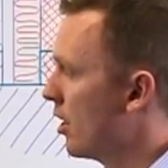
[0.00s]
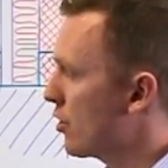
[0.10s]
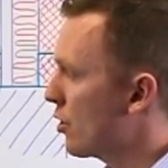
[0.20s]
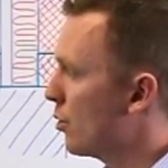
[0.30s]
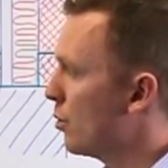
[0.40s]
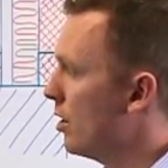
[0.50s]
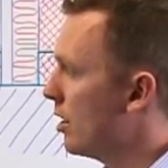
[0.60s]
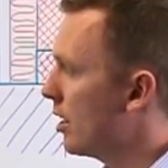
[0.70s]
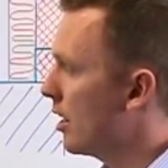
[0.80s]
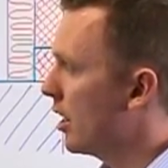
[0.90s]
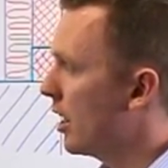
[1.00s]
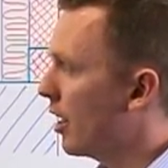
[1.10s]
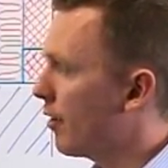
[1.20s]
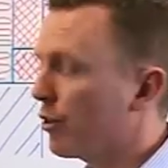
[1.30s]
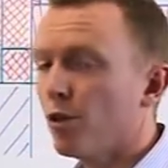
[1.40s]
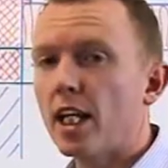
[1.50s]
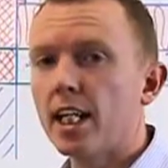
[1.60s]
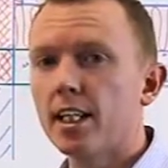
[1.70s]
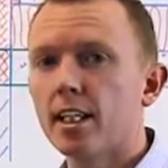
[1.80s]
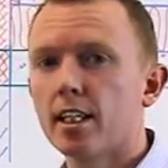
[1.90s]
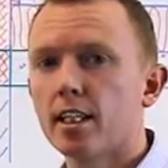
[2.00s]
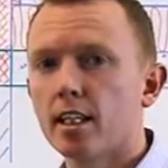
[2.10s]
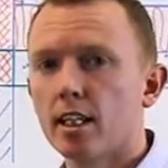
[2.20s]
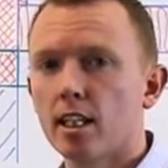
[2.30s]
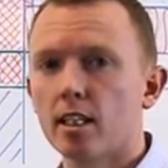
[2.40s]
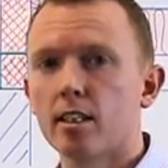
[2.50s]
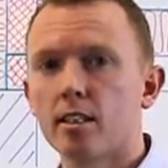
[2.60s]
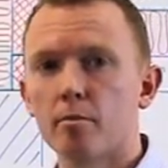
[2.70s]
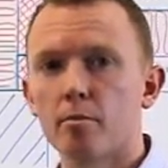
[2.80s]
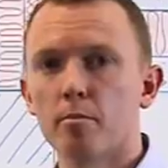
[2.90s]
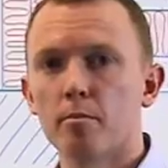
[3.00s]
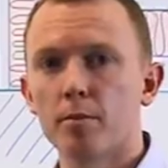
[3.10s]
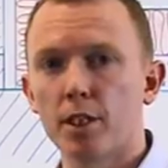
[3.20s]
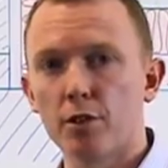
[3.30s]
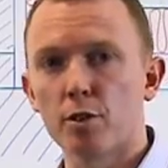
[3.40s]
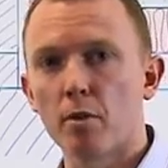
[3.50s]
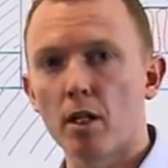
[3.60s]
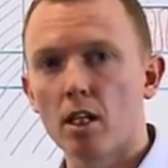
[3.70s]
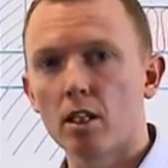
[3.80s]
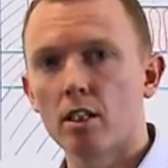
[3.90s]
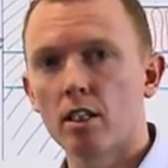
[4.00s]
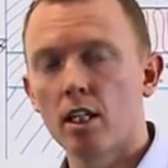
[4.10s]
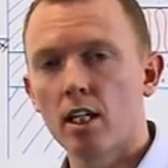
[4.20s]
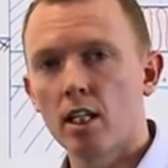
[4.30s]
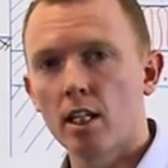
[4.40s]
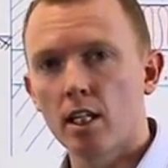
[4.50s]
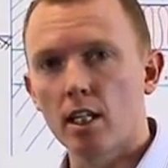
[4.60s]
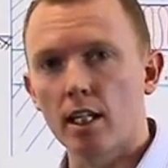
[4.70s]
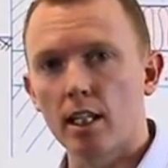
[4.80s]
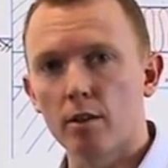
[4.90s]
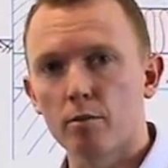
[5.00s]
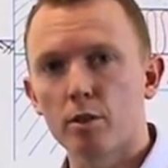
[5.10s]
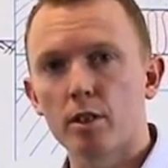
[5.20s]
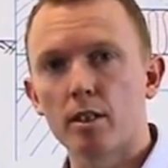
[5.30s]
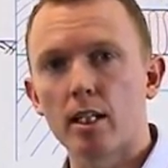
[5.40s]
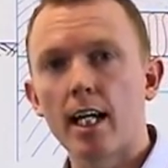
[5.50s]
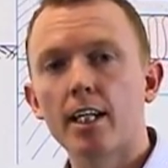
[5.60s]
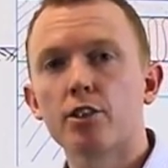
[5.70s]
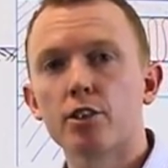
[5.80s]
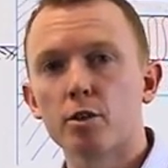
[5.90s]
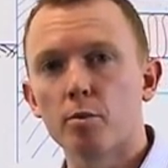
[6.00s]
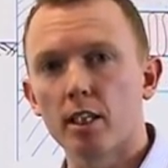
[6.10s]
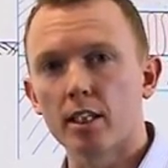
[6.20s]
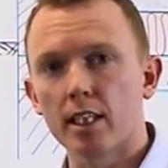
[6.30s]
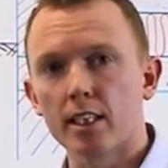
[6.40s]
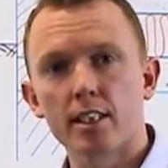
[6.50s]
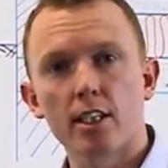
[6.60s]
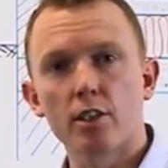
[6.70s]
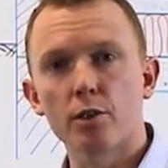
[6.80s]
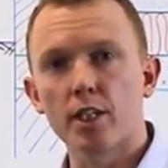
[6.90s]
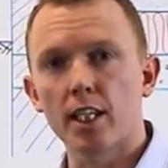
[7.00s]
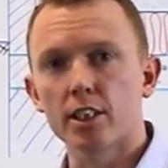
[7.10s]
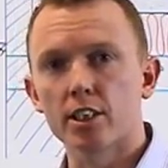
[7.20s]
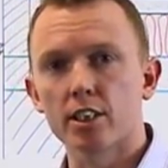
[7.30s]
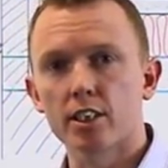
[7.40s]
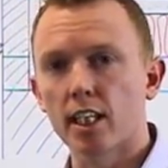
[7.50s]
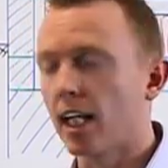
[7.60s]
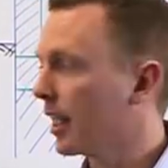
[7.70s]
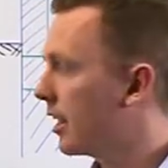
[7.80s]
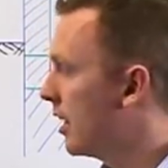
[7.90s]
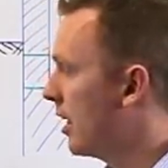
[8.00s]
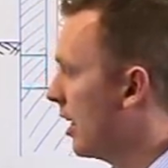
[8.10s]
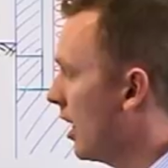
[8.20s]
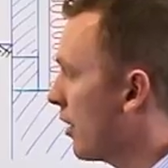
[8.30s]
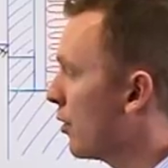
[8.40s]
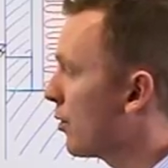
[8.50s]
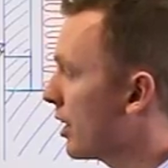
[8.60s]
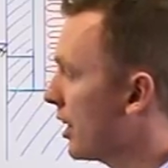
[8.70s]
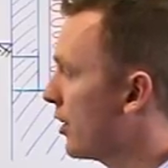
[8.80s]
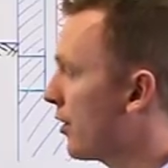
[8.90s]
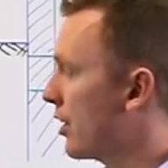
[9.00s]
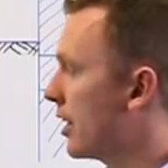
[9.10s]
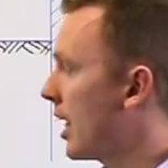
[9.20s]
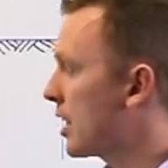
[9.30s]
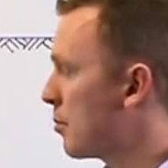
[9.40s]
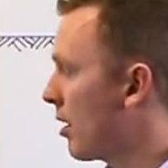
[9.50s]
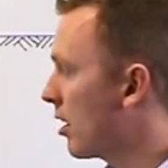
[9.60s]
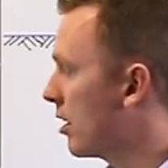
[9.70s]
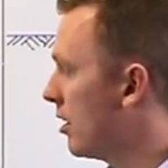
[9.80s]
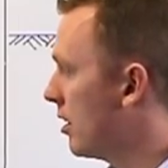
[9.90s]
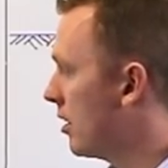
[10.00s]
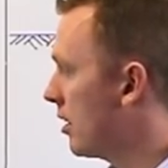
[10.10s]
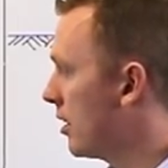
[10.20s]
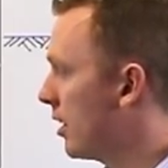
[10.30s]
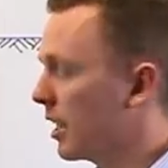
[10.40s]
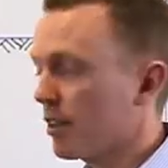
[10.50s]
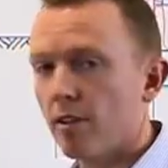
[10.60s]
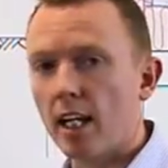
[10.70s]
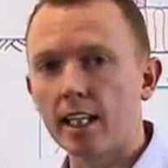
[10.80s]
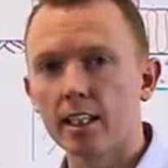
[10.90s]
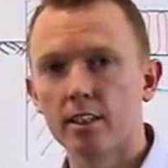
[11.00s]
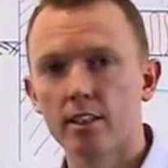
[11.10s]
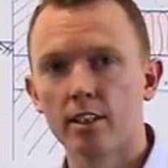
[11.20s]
So if you need to use a block with higher durability in certain locations, then a 13 Newton dense block is fine.